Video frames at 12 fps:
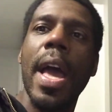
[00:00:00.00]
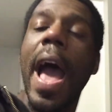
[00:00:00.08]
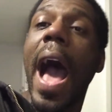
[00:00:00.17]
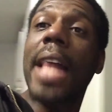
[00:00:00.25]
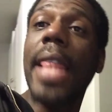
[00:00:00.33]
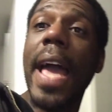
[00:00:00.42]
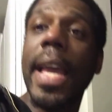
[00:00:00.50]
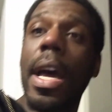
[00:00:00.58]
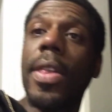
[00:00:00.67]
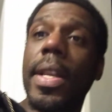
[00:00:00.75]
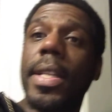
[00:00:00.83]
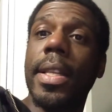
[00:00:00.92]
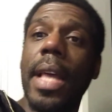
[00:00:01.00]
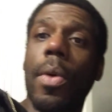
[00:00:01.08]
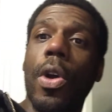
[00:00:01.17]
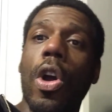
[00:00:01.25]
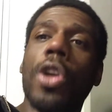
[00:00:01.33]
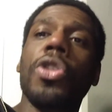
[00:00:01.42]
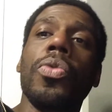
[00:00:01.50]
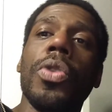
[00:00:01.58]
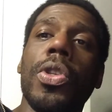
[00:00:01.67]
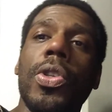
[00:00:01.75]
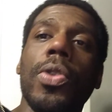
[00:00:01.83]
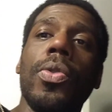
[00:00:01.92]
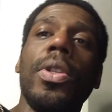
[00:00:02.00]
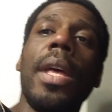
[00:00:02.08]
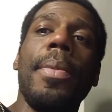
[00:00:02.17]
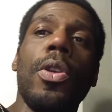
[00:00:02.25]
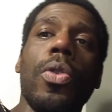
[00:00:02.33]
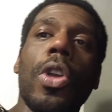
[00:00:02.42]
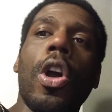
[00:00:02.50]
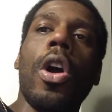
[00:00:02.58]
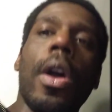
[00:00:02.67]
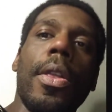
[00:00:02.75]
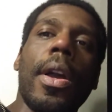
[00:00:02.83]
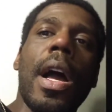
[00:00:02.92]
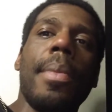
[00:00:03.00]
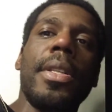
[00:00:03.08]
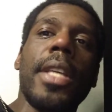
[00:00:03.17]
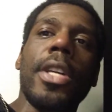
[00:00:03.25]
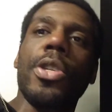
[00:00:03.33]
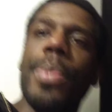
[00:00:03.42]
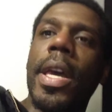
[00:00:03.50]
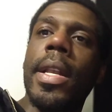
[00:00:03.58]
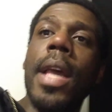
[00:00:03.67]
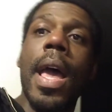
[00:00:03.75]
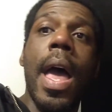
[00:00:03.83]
I like how they did that with Carson Wentz too. Let me know in the comment section, man.